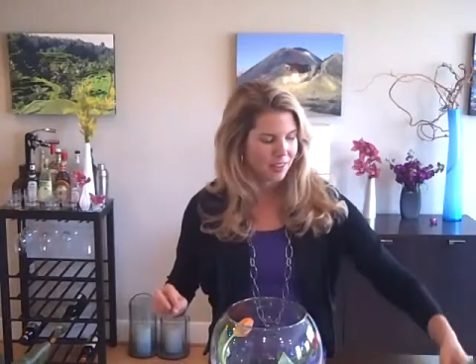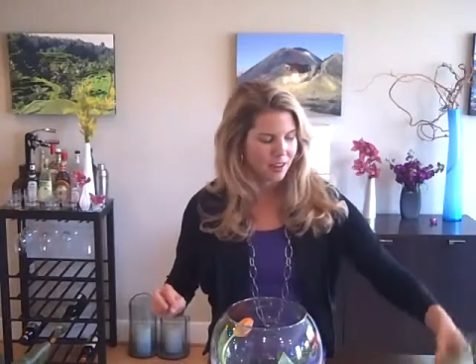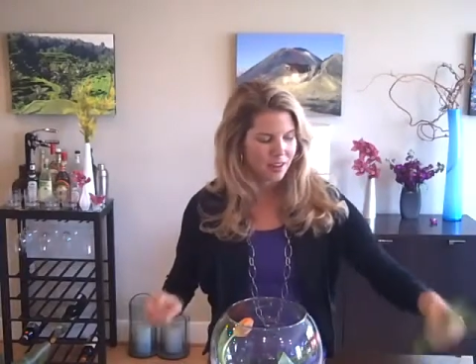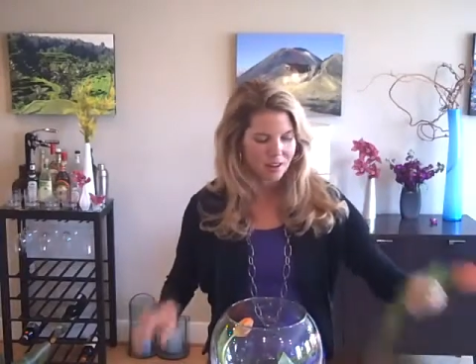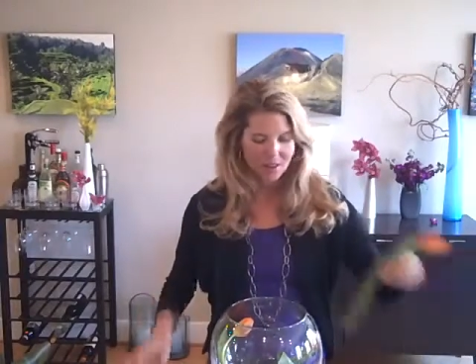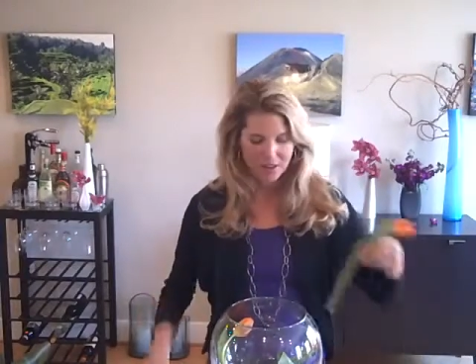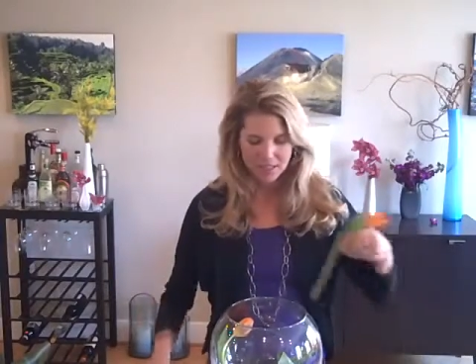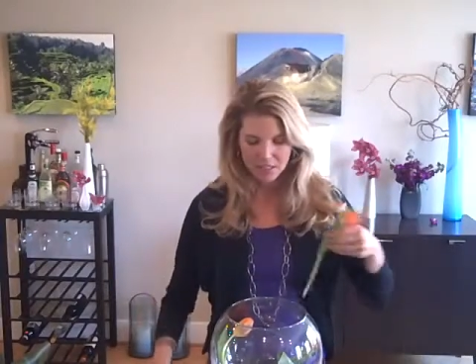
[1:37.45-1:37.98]

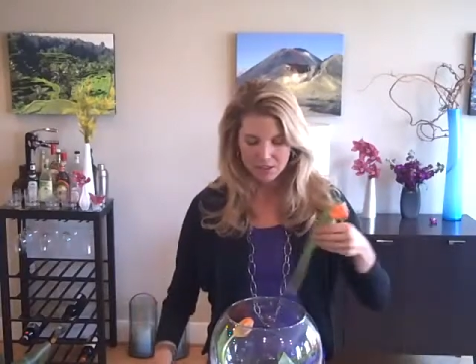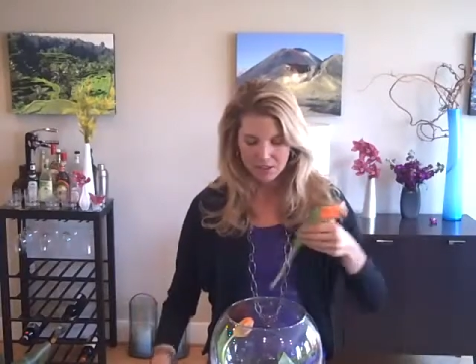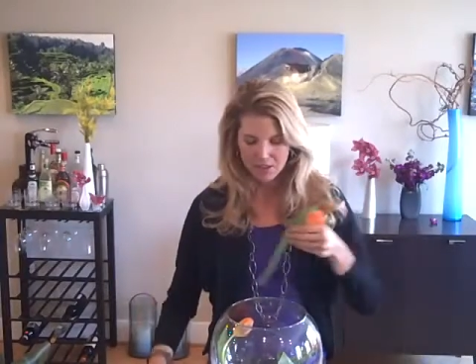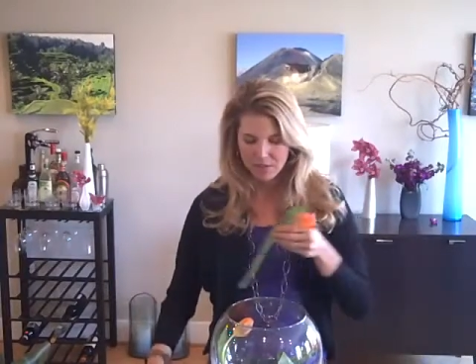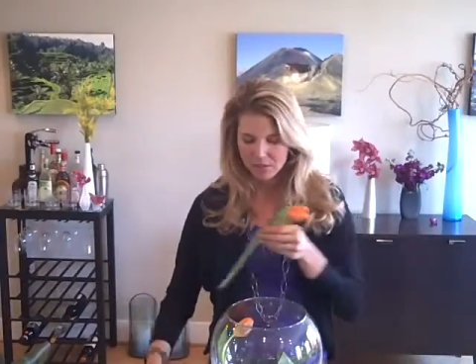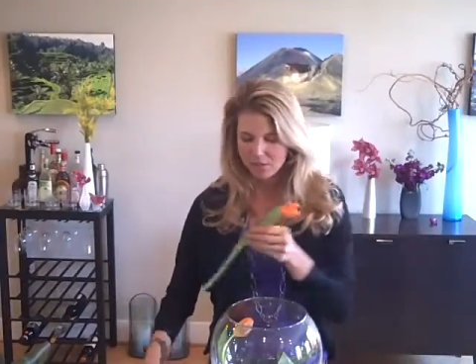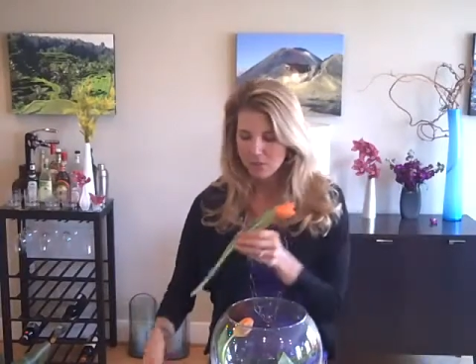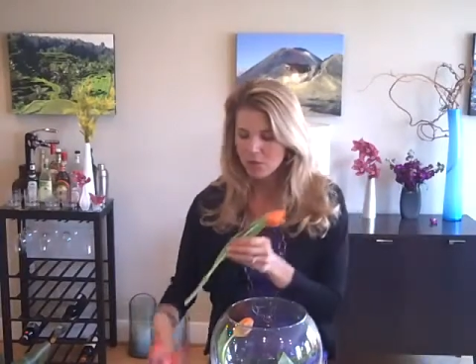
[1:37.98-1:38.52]
All right, so I
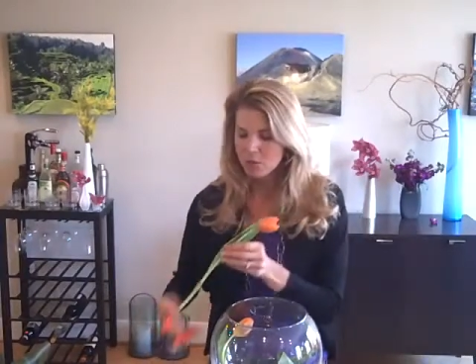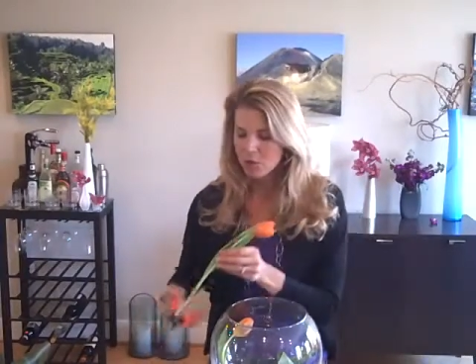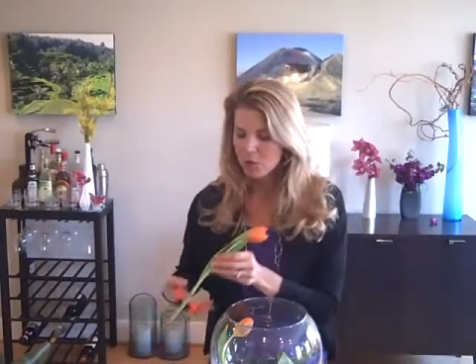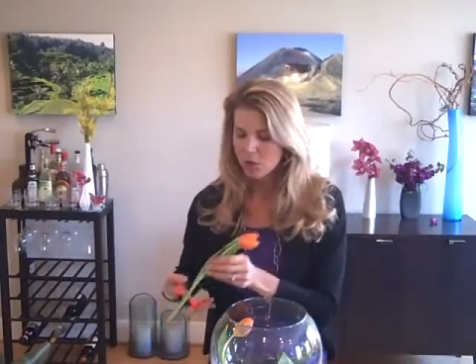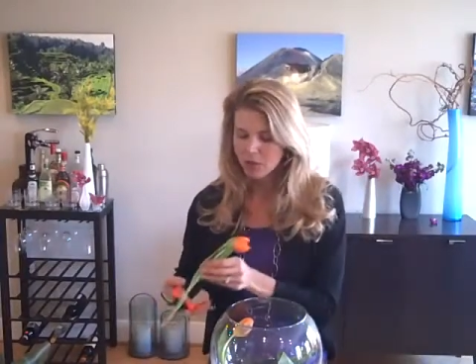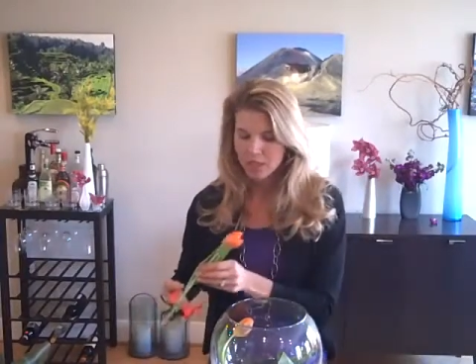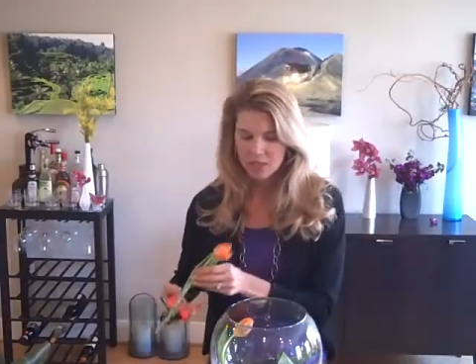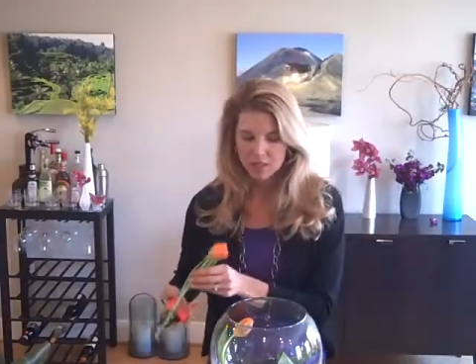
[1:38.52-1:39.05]
have a few
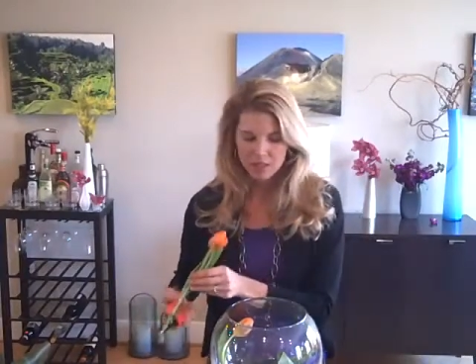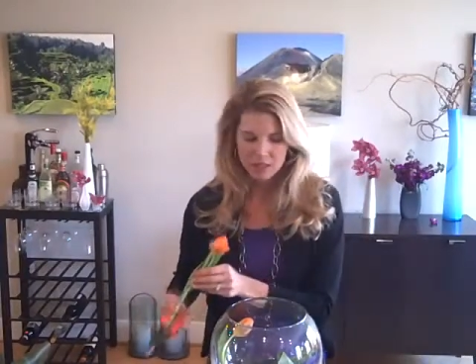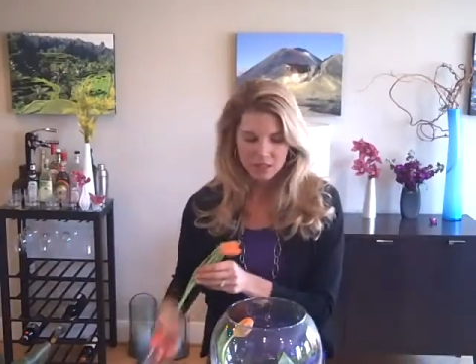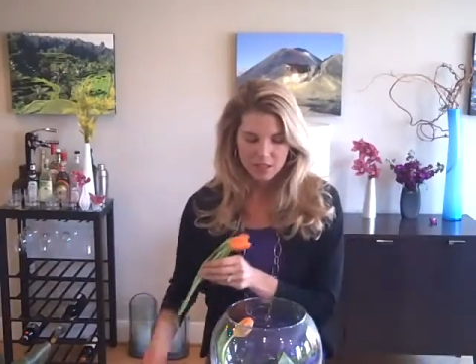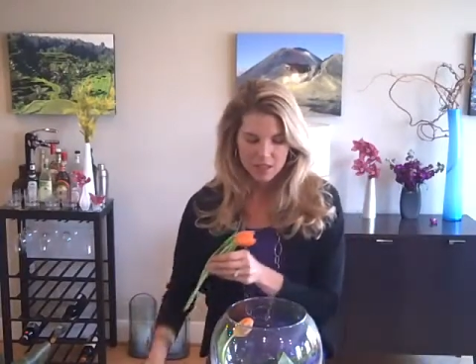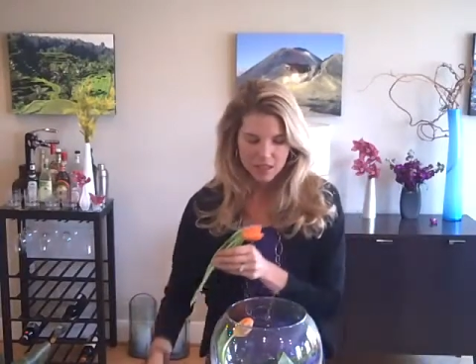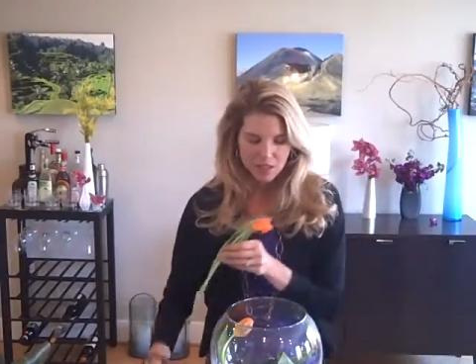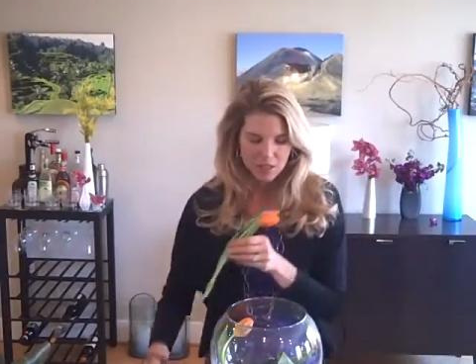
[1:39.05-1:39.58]
more here.
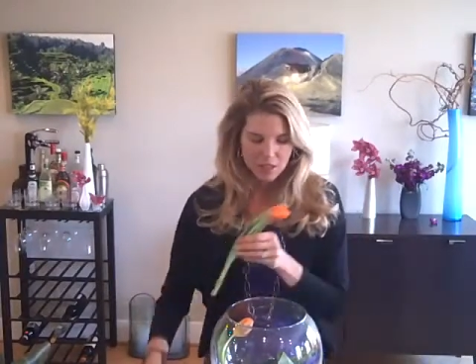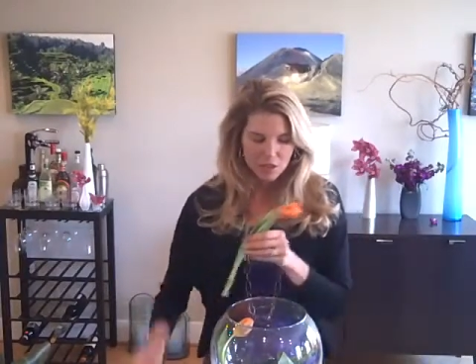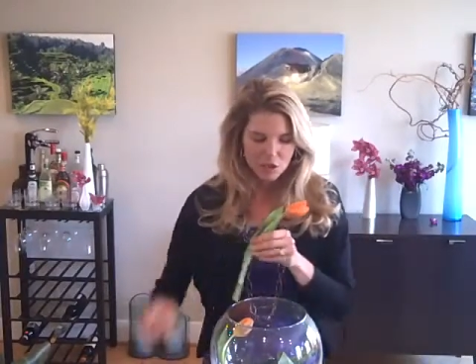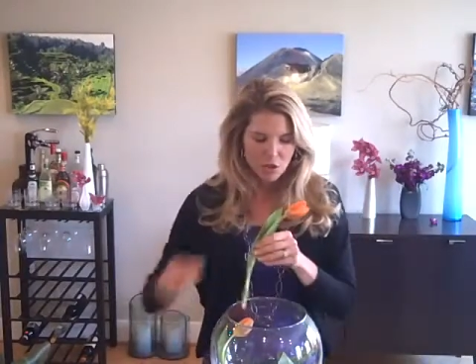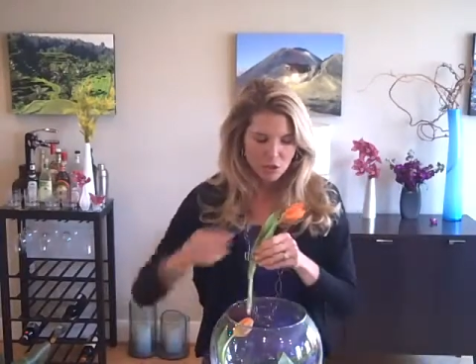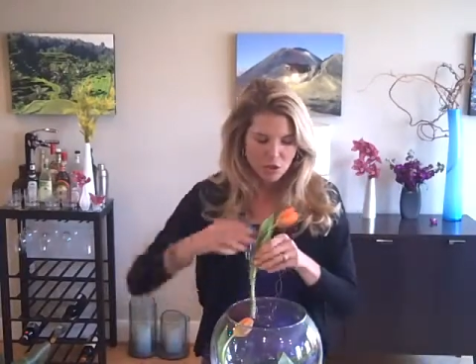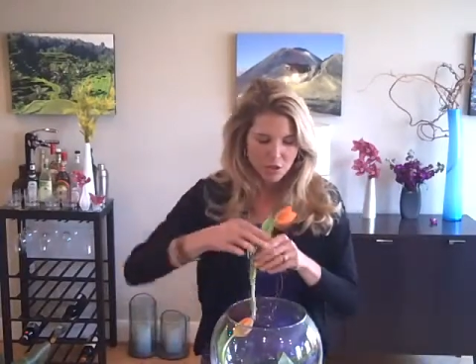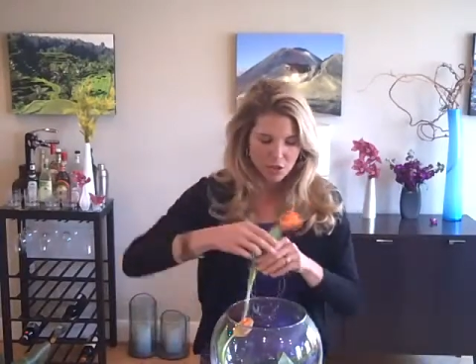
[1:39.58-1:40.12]
So
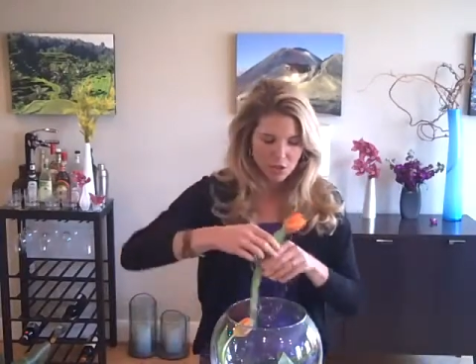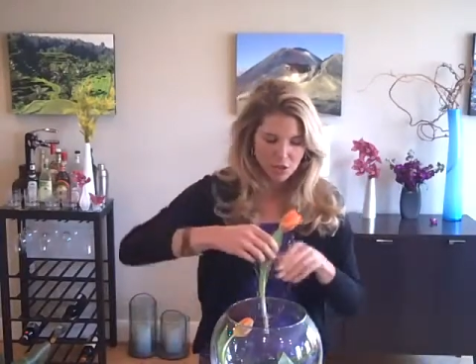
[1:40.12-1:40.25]
far,